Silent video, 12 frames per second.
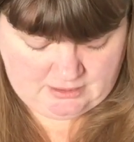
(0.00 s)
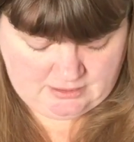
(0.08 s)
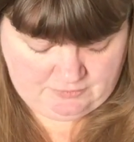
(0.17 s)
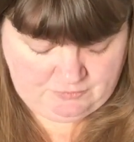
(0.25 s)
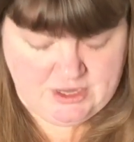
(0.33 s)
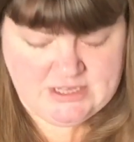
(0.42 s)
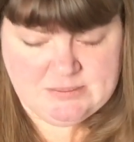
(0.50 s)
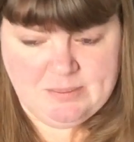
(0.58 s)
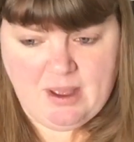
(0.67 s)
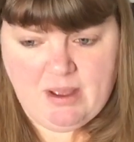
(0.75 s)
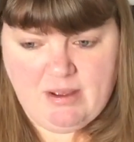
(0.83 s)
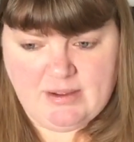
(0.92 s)
The first
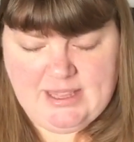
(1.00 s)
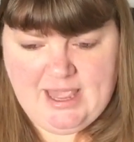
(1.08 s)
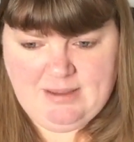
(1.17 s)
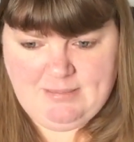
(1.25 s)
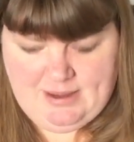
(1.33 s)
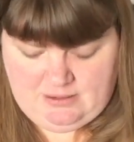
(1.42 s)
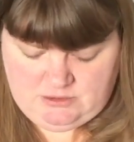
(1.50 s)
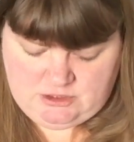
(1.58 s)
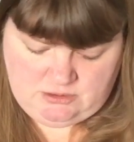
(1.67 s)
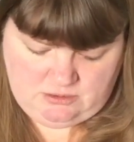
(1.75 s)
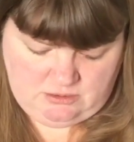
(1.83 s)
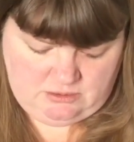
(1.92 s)
part came out
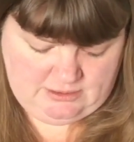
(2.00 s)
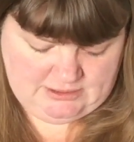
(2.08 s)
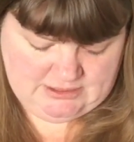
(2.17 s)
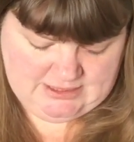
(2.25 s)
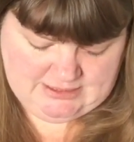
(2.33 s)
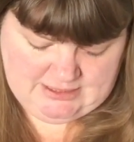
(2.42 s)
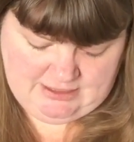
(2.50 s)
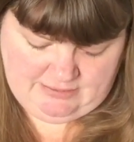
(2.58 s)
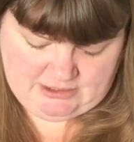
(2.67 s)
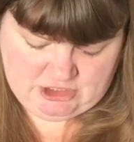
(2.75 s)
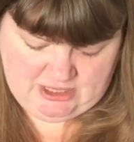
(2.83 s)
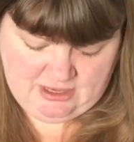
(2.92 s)
on, it says here
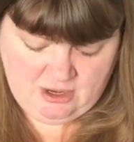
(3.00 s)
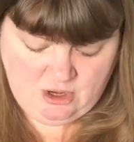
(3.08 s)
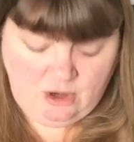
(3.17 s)
actually,